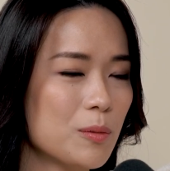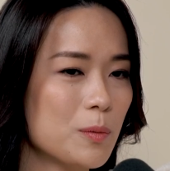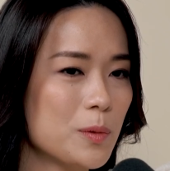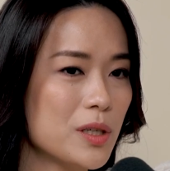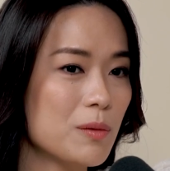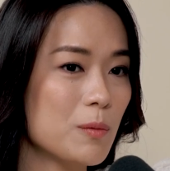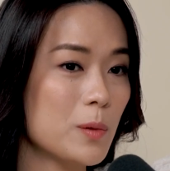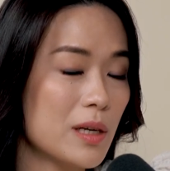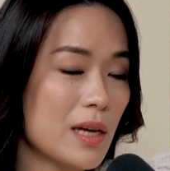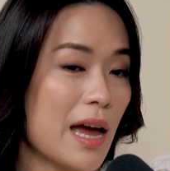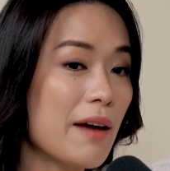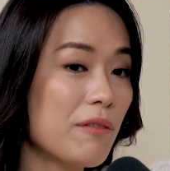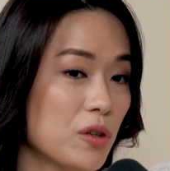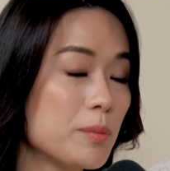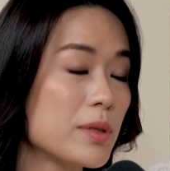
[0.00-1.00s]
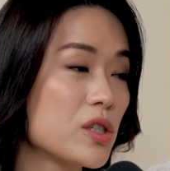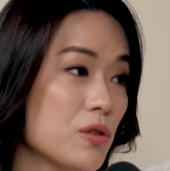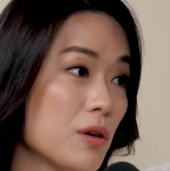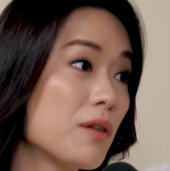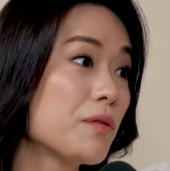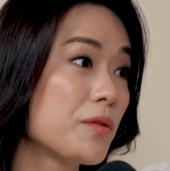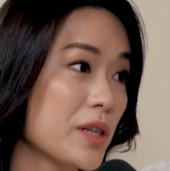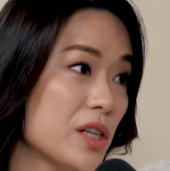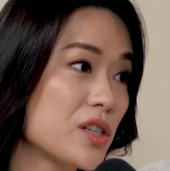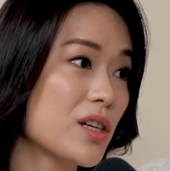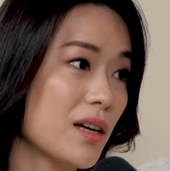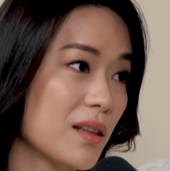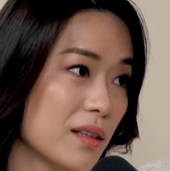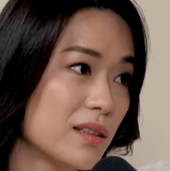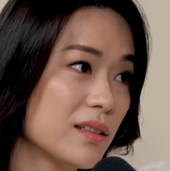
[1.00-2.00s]
we have to be strong for
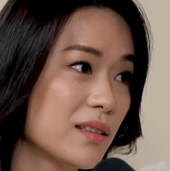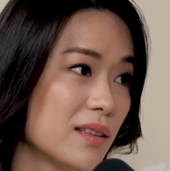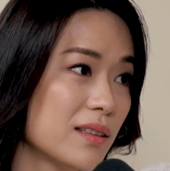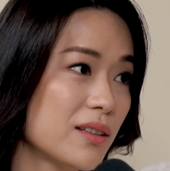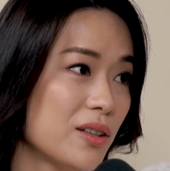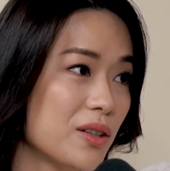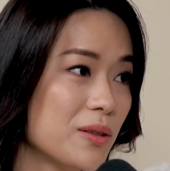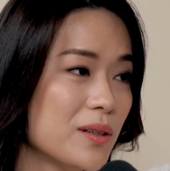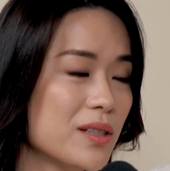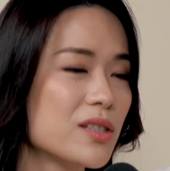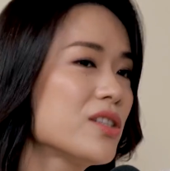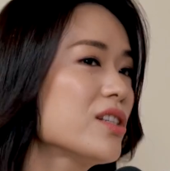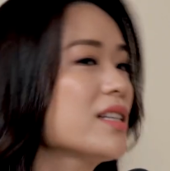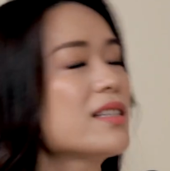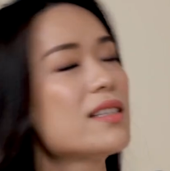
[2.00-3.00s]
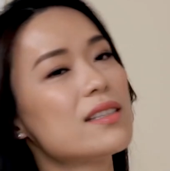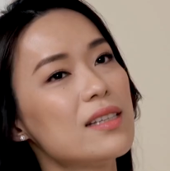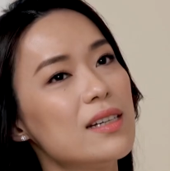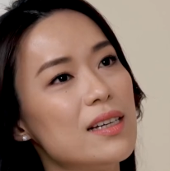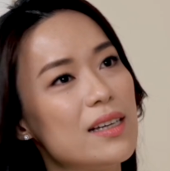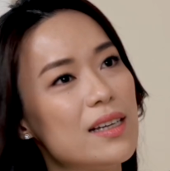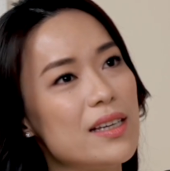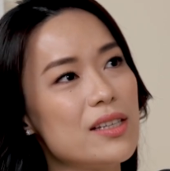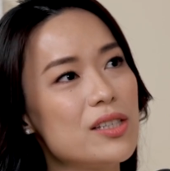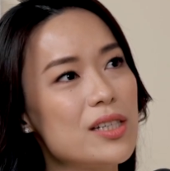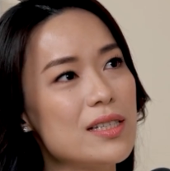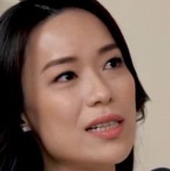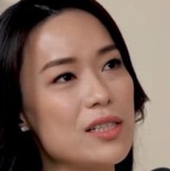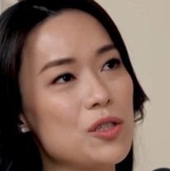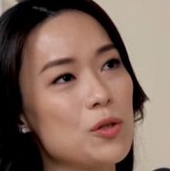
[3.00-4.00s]
each other. It's just
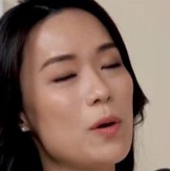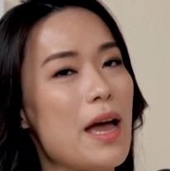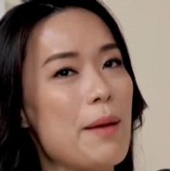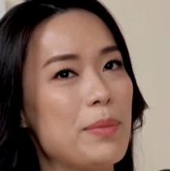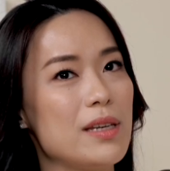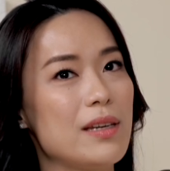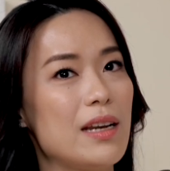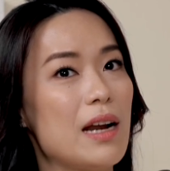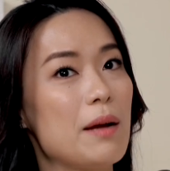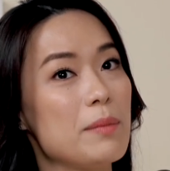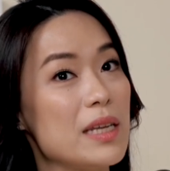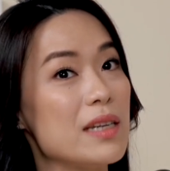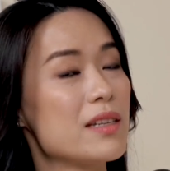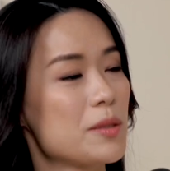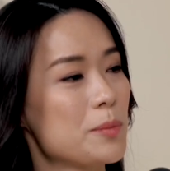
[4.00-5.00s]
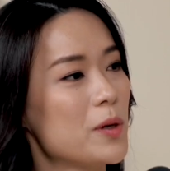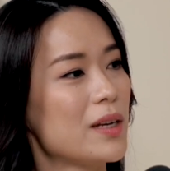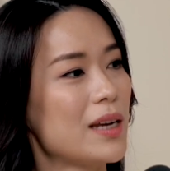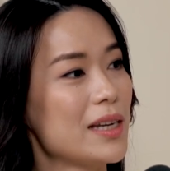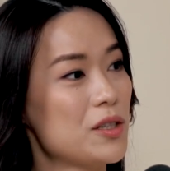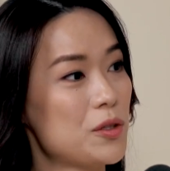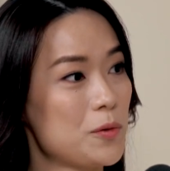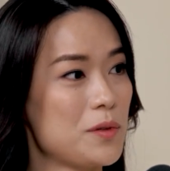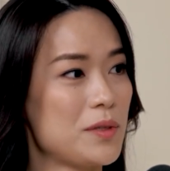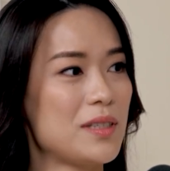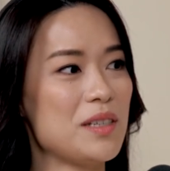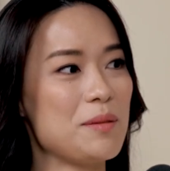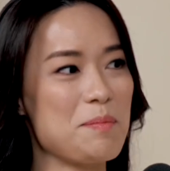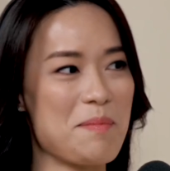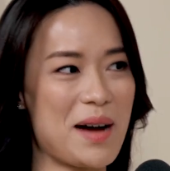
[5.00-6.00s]
it so happened that I'm in the spotlight, so you
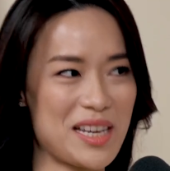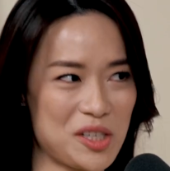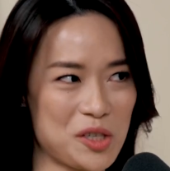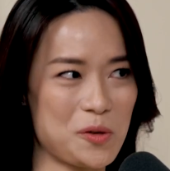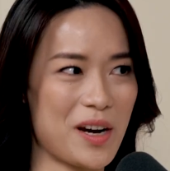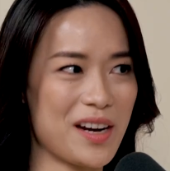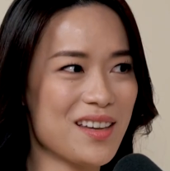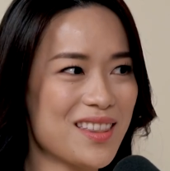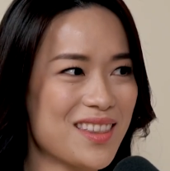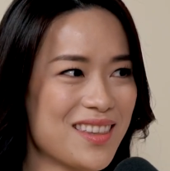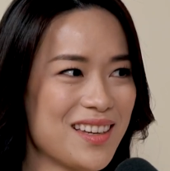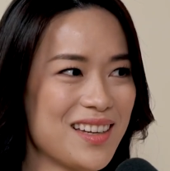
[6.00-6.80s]
see my strength.